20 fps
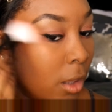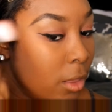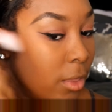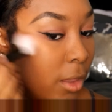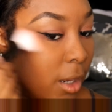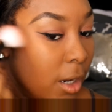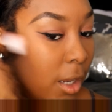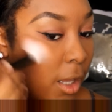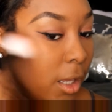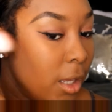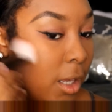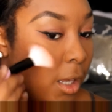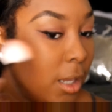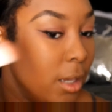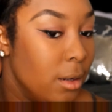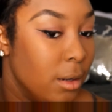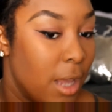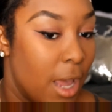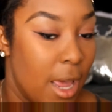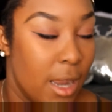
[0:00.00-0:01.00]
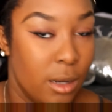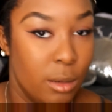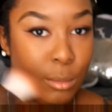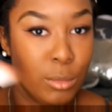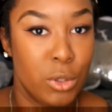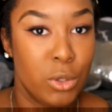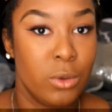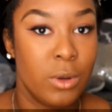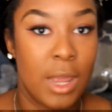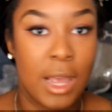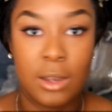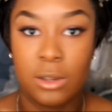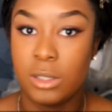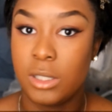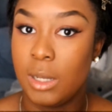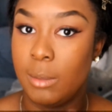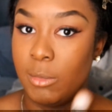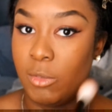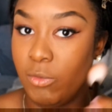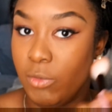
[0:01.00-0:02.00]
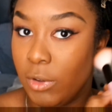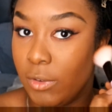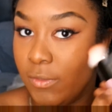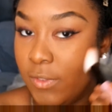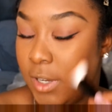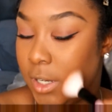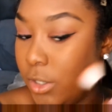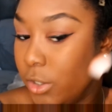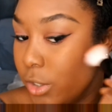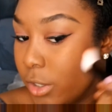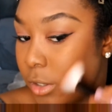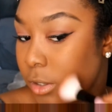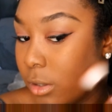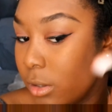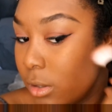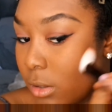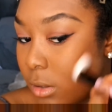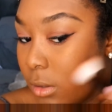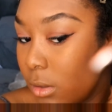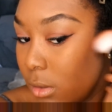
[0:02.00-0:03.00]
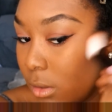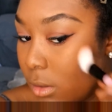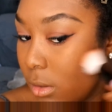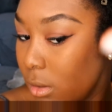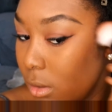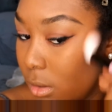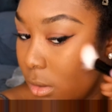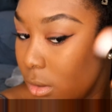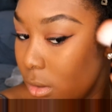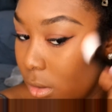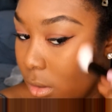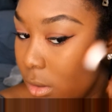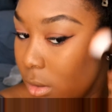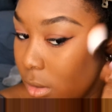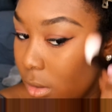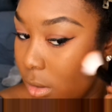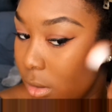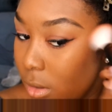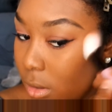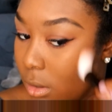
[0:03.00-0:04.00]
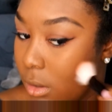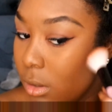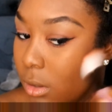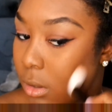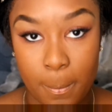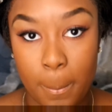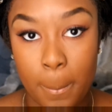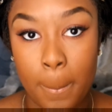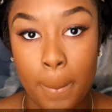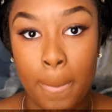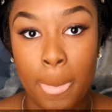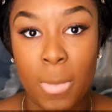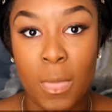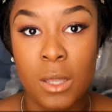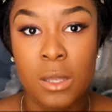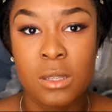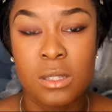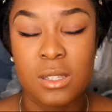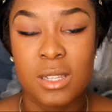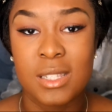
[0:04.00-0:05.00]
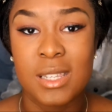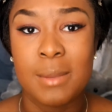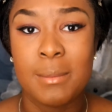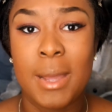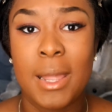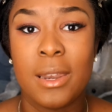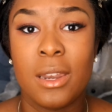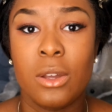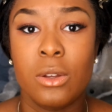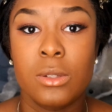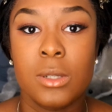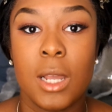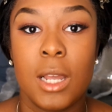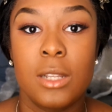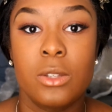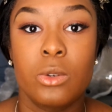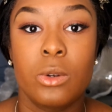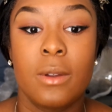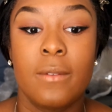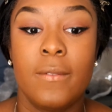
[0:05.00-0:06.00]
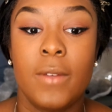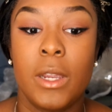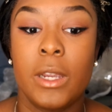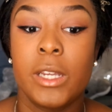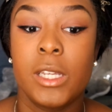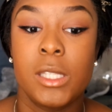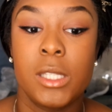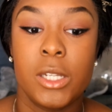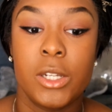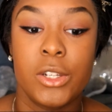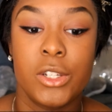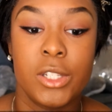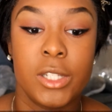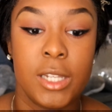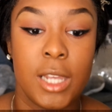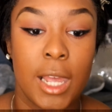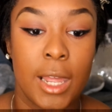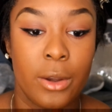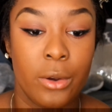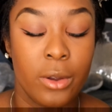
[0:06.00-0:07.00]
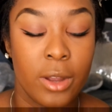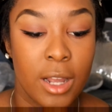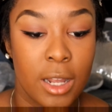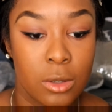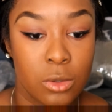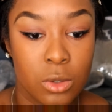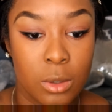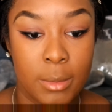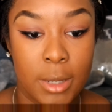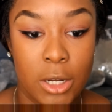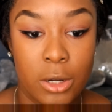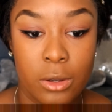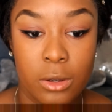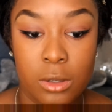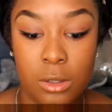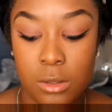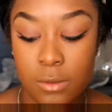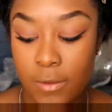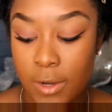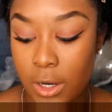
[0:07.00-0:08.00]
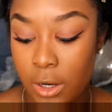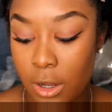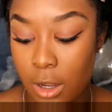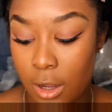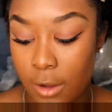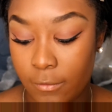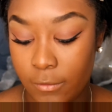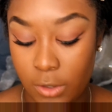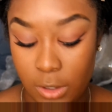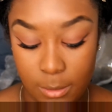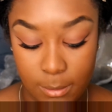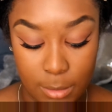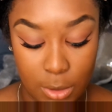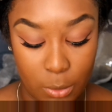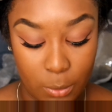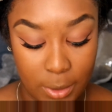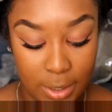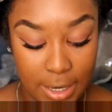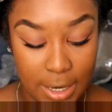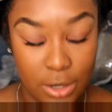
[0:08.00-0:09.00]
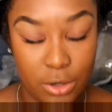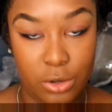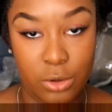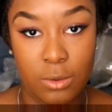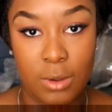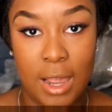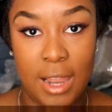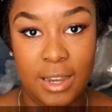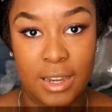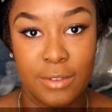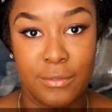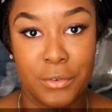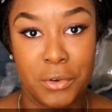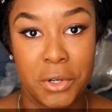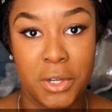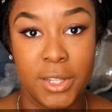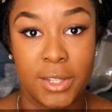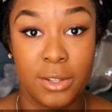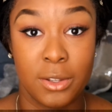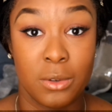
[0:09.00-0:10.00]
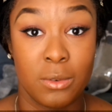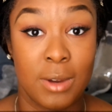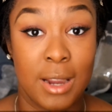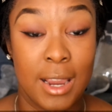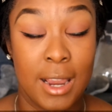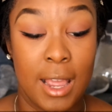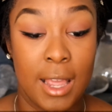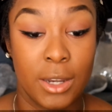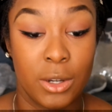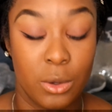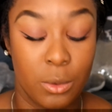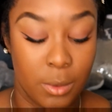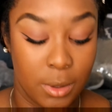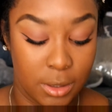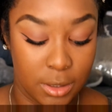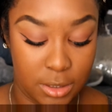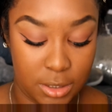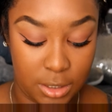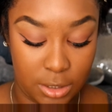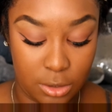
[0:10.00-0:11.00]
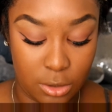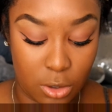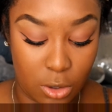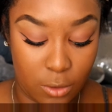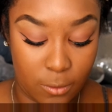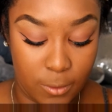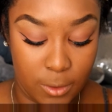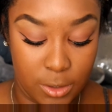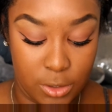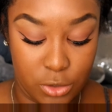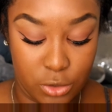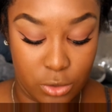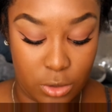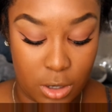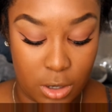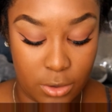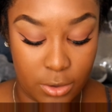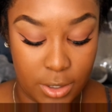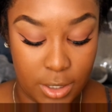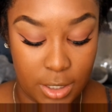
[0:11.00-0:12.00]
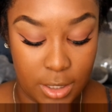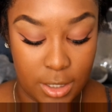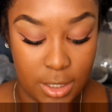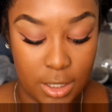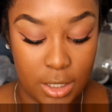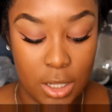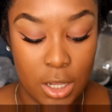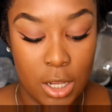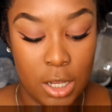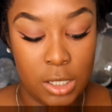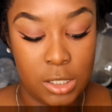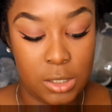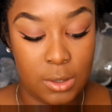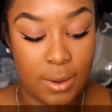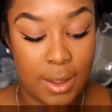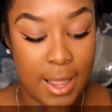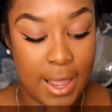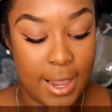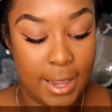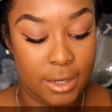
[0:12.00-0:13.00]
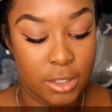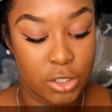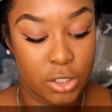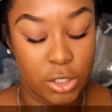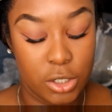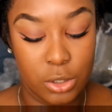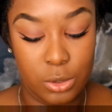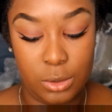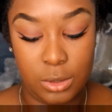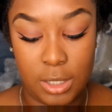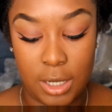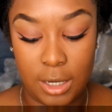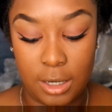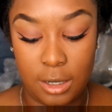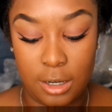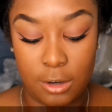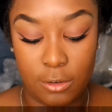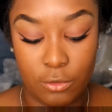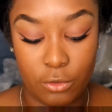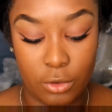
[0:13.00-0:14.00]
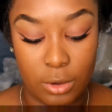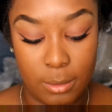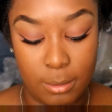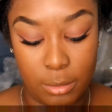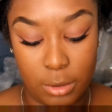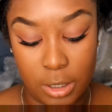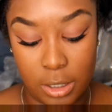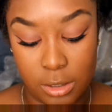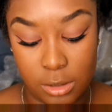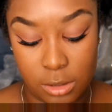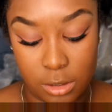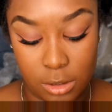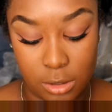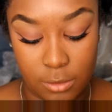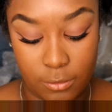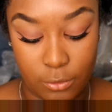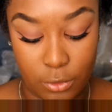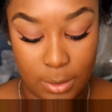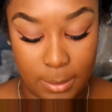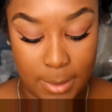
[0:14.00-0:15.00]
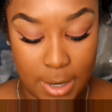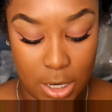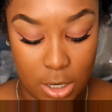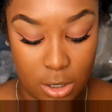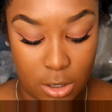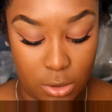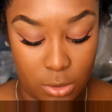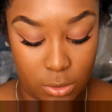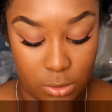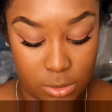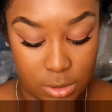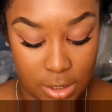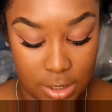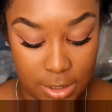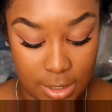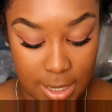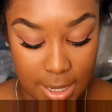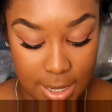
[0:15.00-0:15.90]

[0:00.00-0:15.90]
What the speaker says: then it can kind of mute out some of your features. So I take my nose contour very seriously. I don't contour my nose very often, but when I do, I need for it to look right. I don't want it to look overly strong or anything. So I actually use a different bronzer for my nose, and